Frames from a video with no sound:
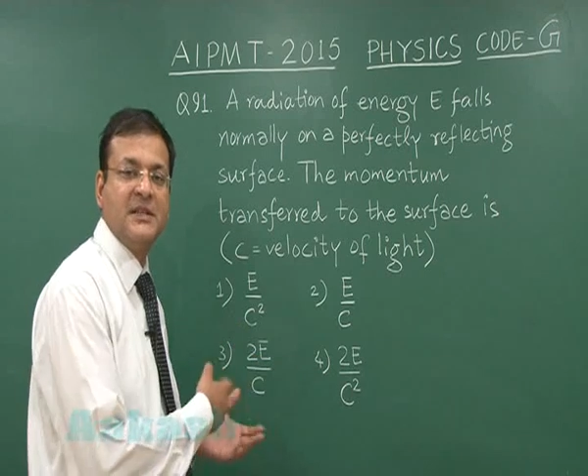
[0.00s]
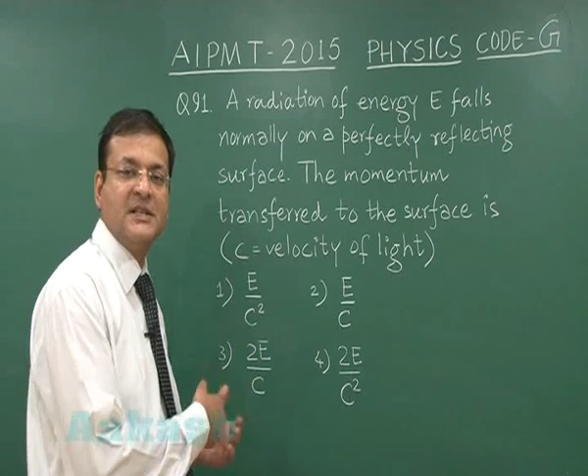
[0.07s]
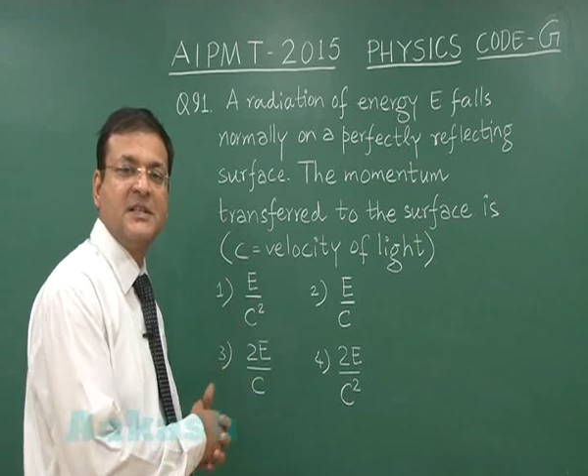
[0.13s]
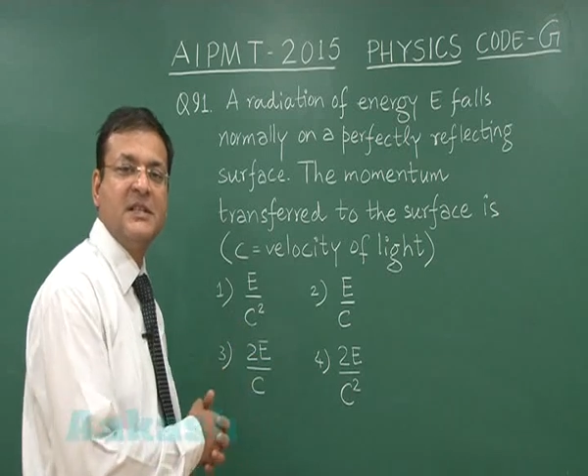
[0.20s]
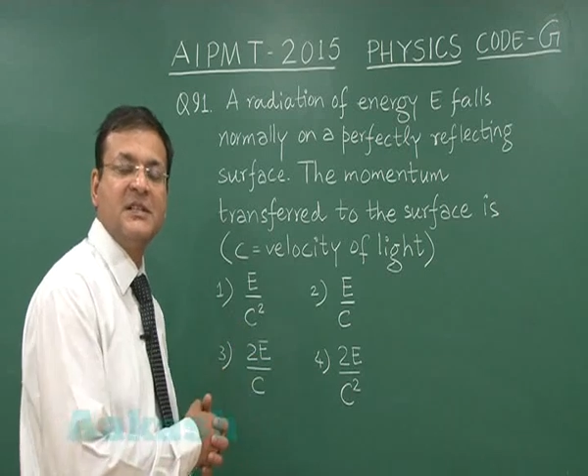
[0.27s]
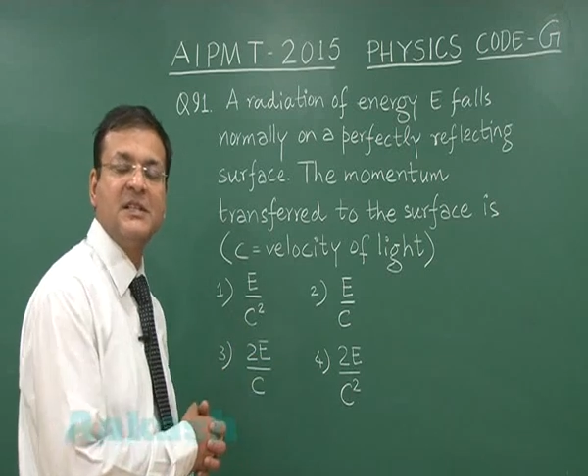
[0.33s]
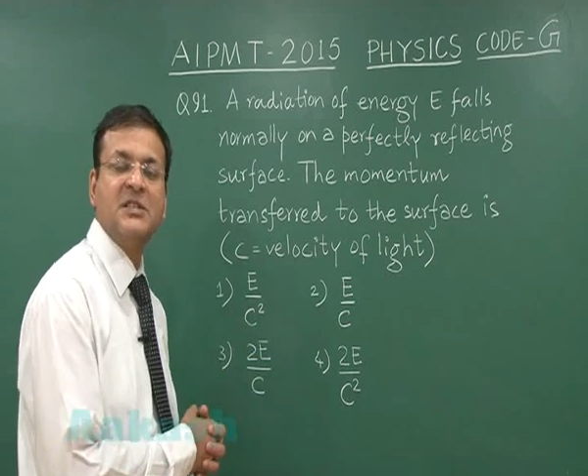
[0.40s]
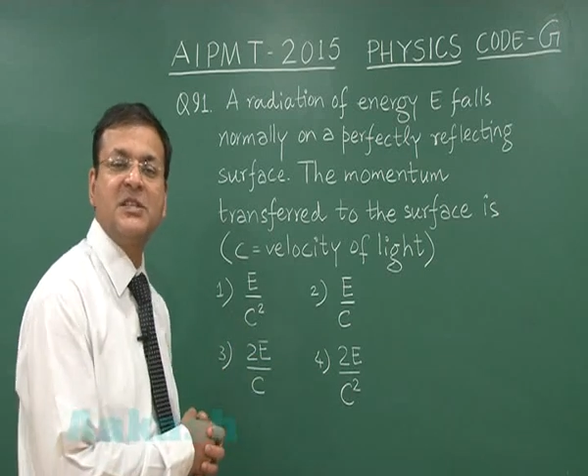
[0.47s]
this
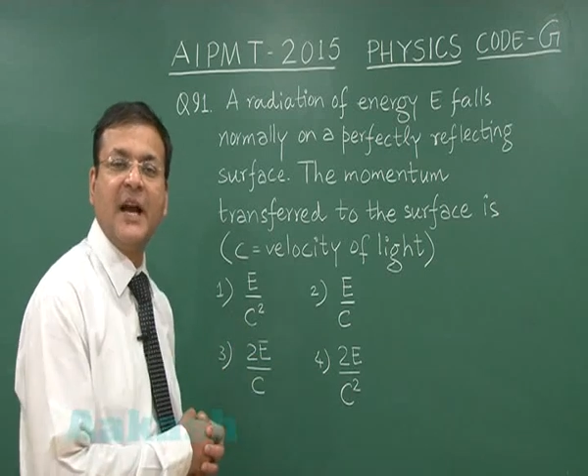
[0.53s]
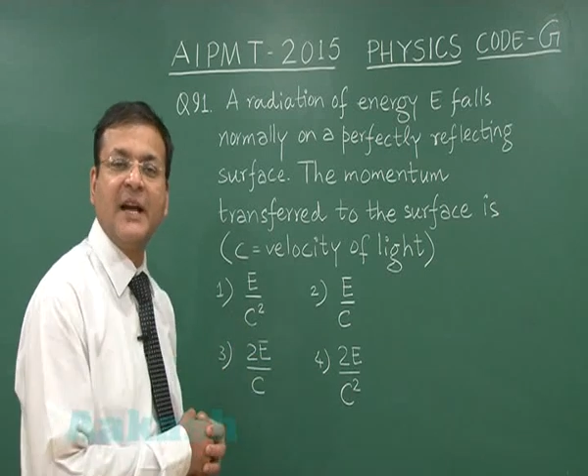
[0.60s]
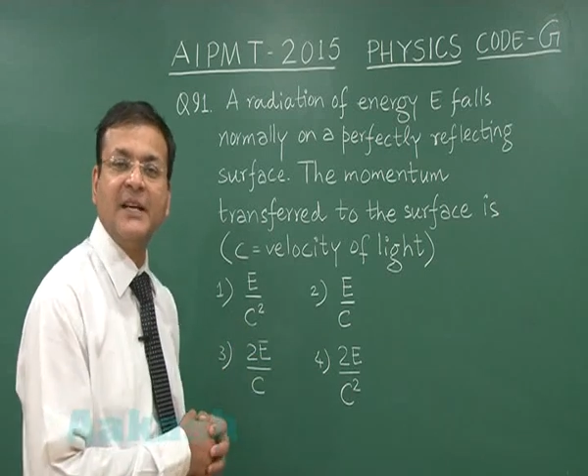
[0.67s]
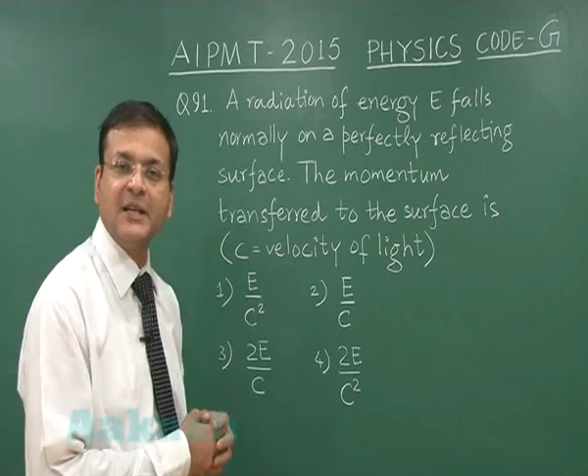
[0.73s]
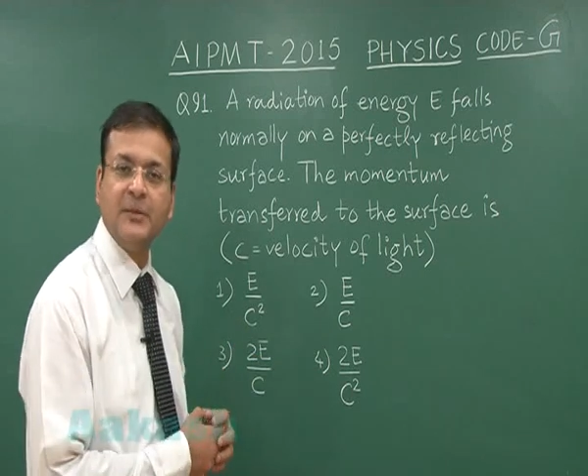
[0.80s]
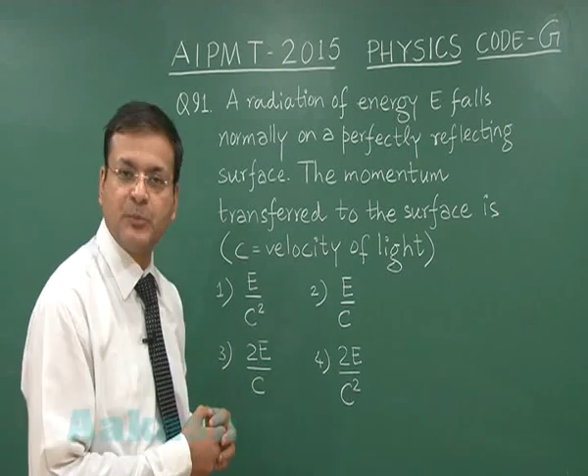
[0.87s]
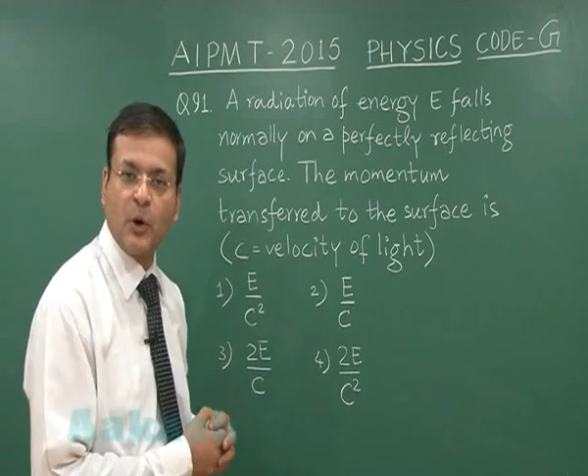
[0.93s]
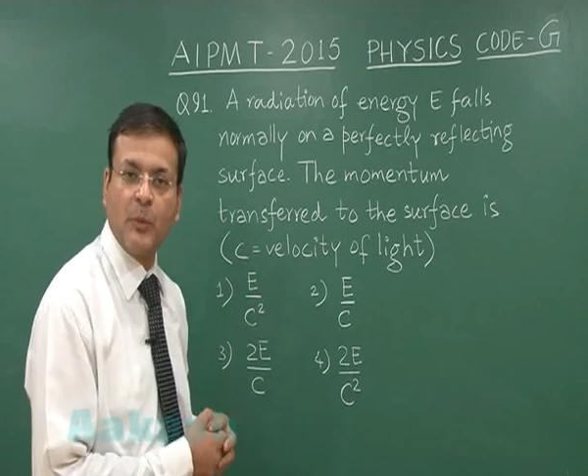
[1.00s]
is a
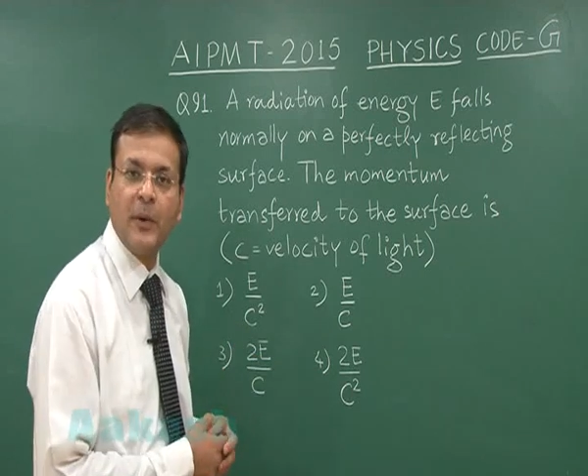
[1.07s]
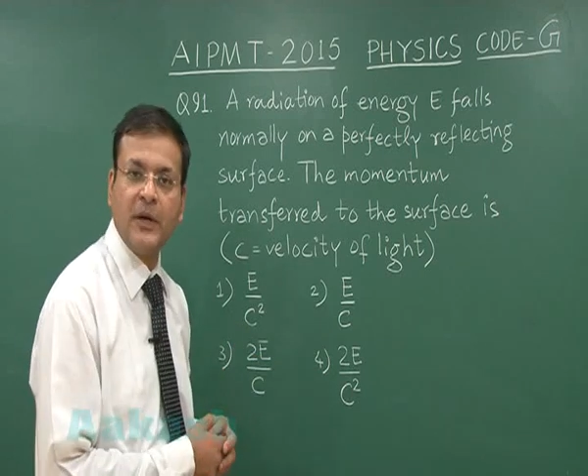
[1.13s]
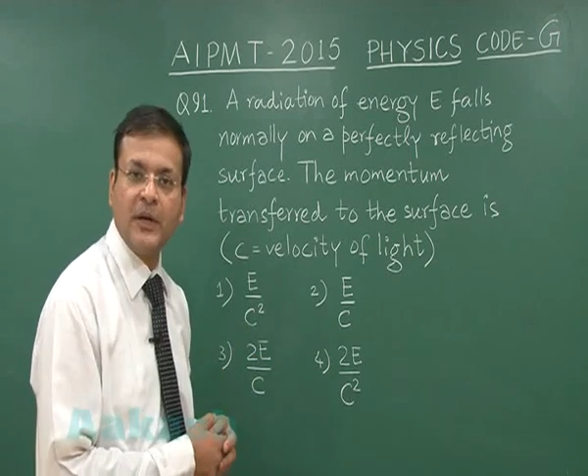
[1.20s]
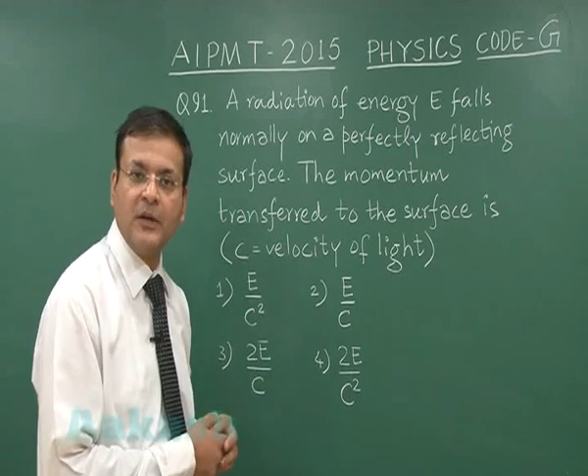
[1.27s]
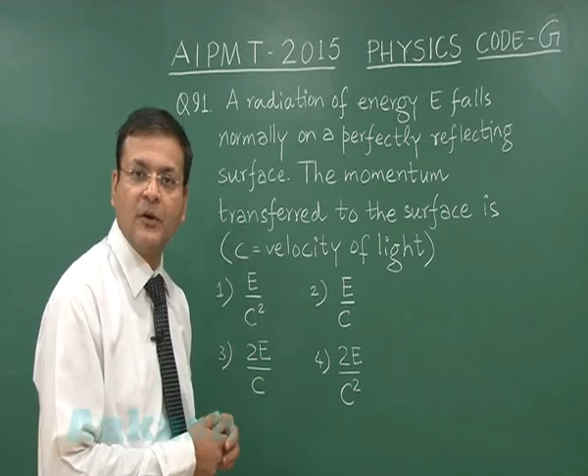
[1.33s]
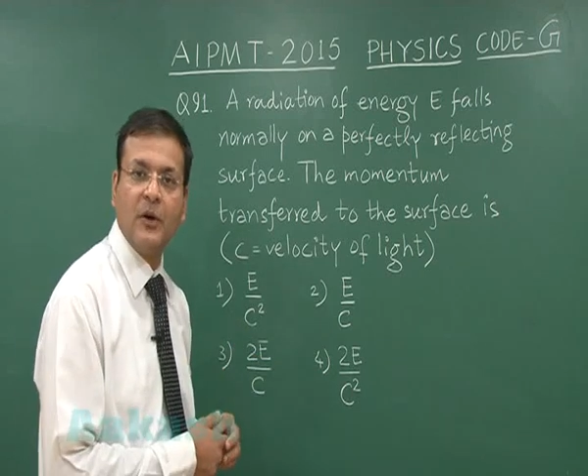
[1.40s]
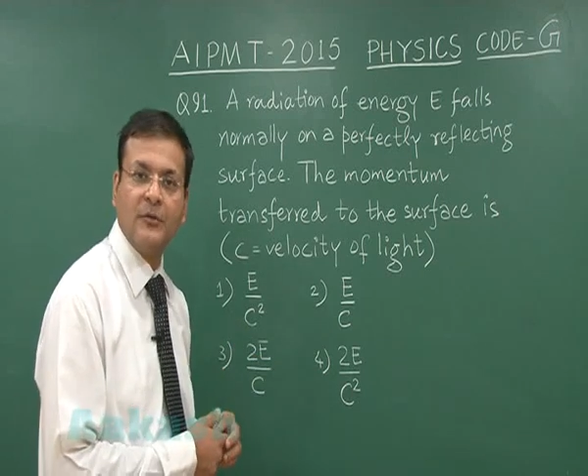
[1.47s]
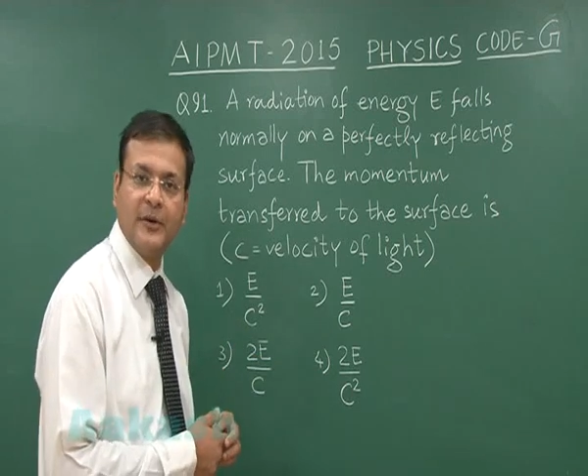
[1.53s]
standard
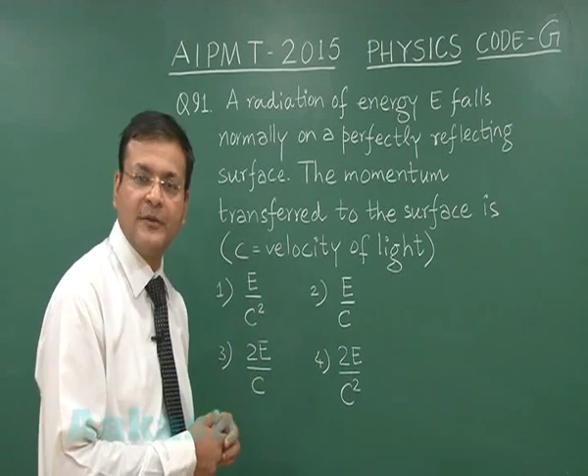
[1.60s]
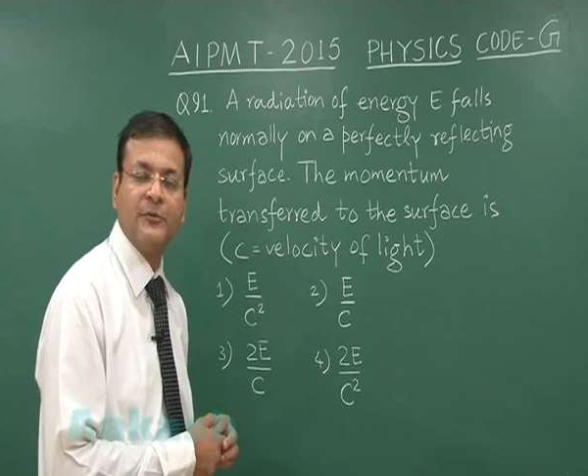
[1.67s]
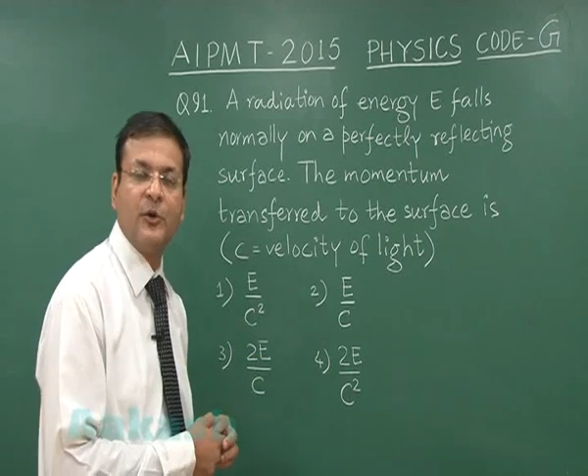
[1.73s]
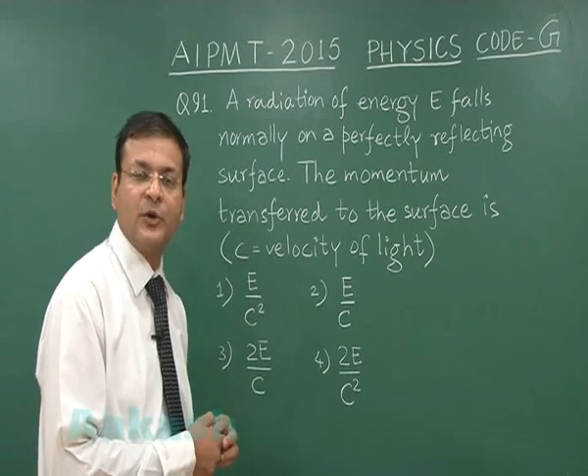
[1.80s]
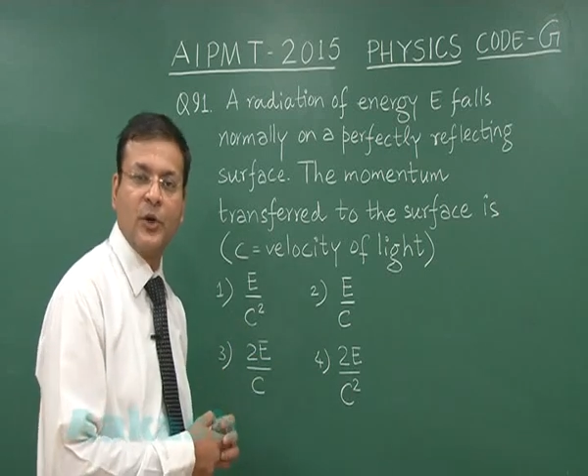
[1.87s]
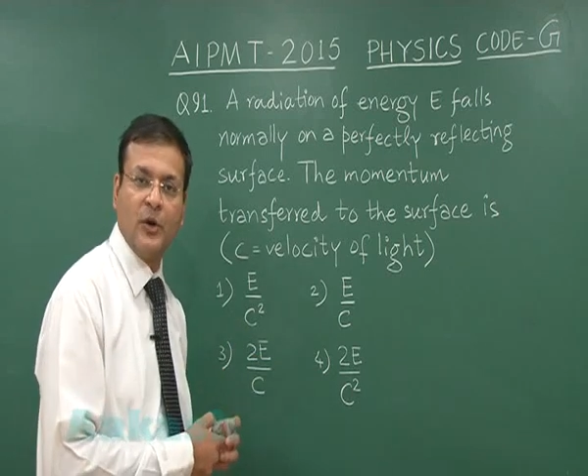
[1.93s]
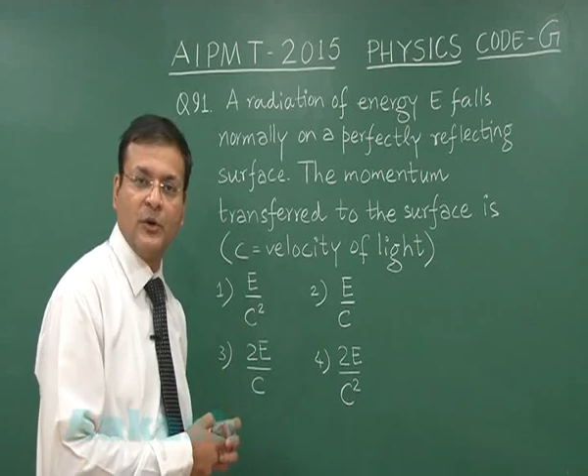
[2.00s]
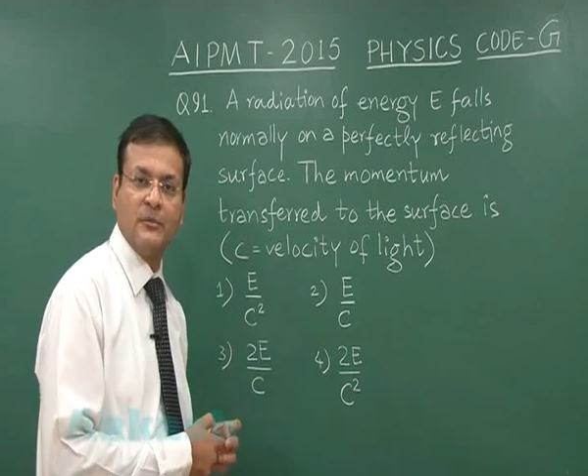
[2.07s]
property of a
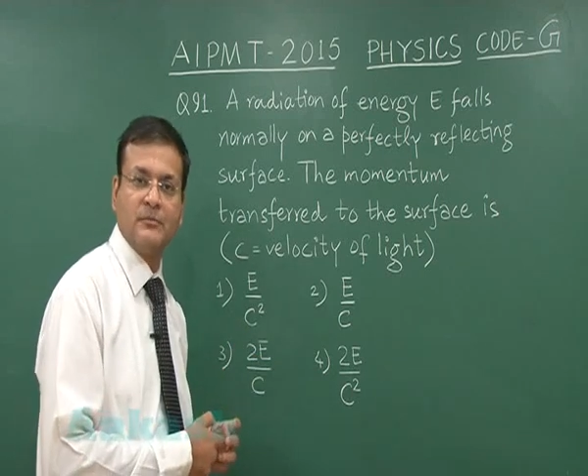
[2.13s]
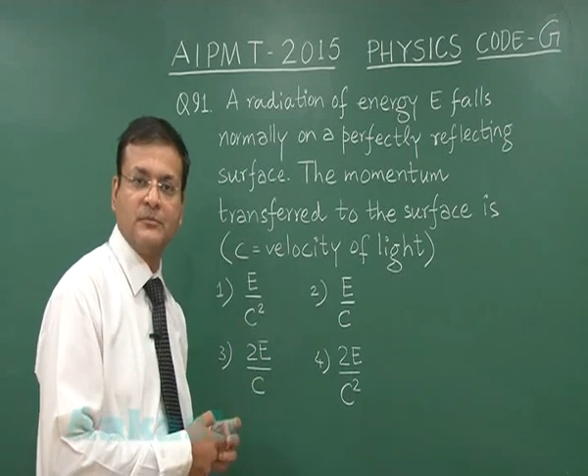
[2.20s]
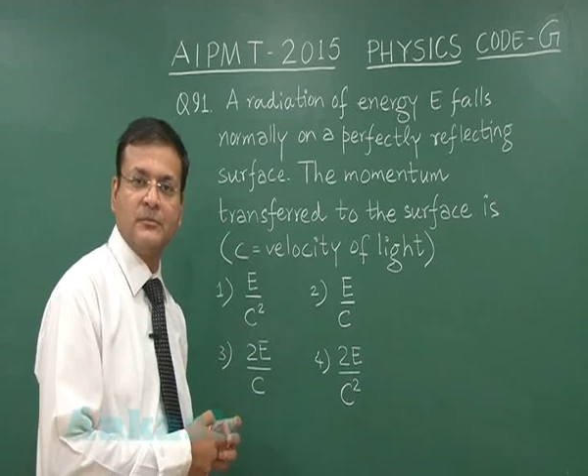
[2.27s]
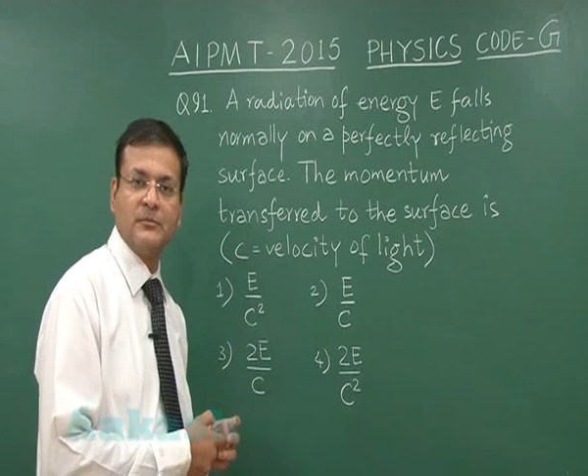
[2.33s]
photon.